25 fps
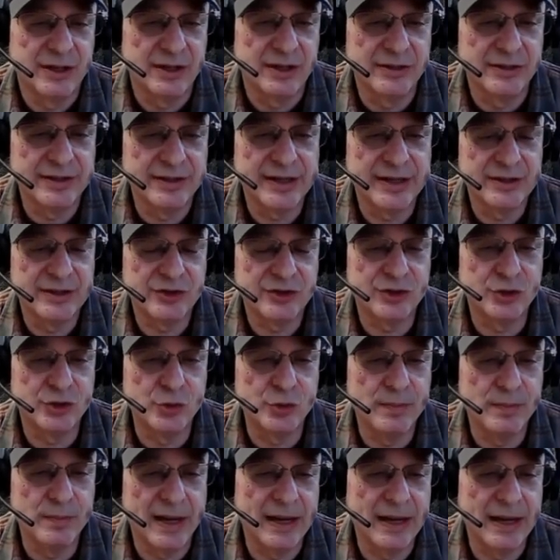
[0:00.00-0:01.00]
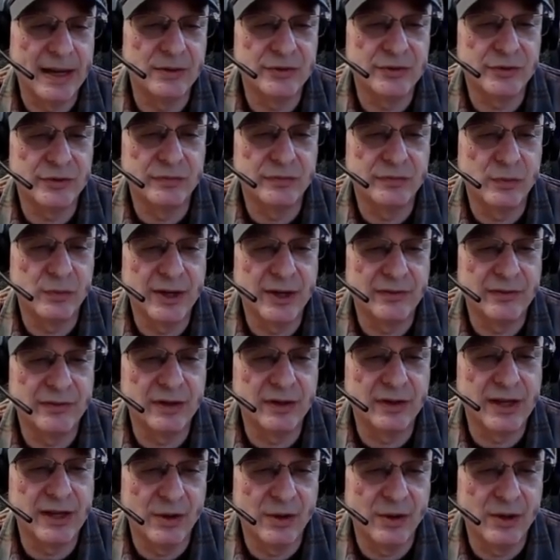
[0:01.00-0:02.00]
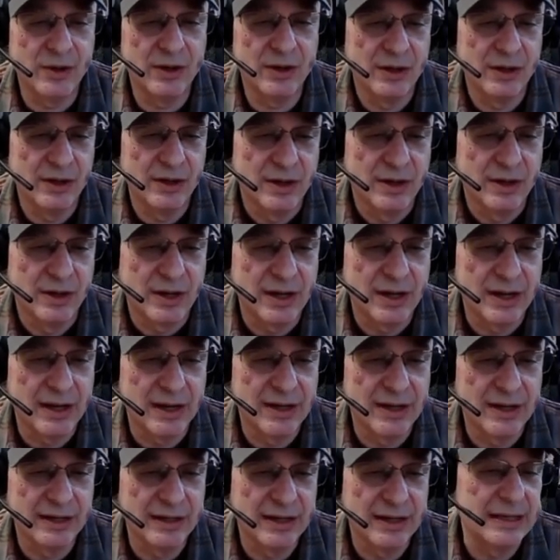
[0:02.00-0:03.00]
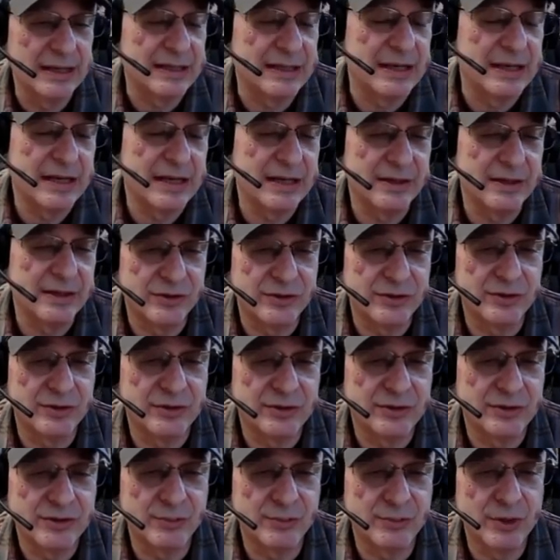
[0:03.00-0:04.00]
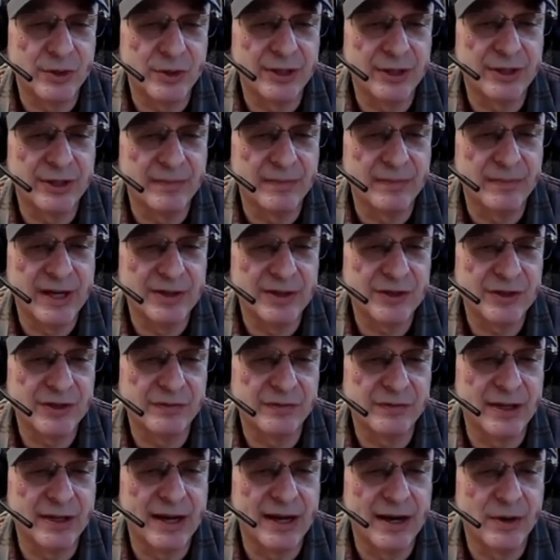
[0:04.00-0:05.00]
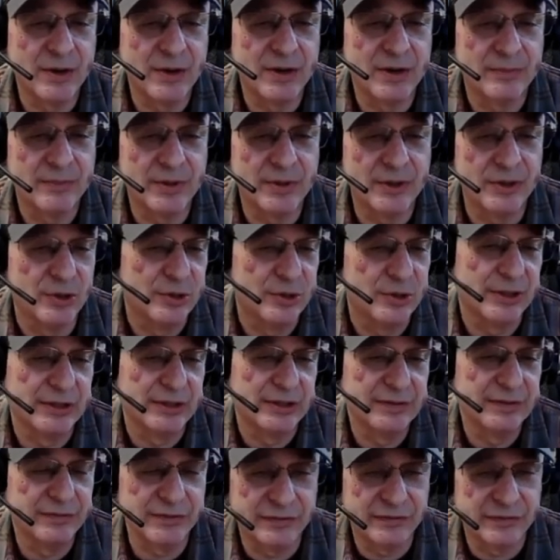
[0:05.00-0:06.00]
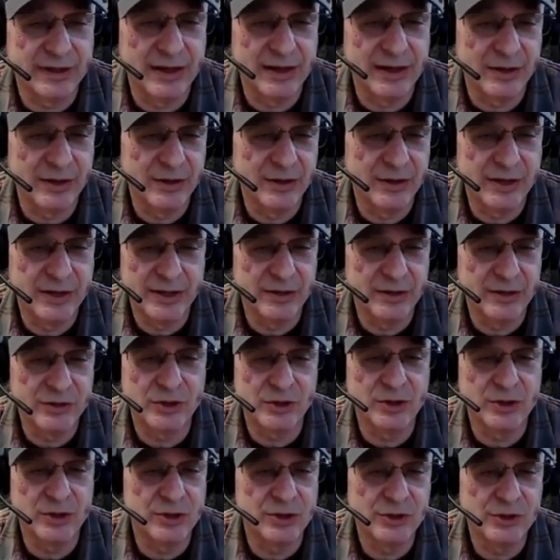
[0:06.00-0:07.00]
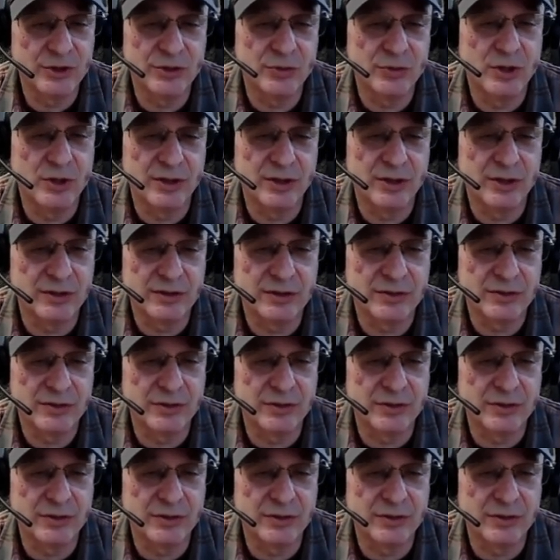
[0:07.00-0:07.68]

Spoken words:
It takes 2 pounds of wet flour, and in 8 days you're smoking amazing flour. But you can leave your flour in there as long as you want.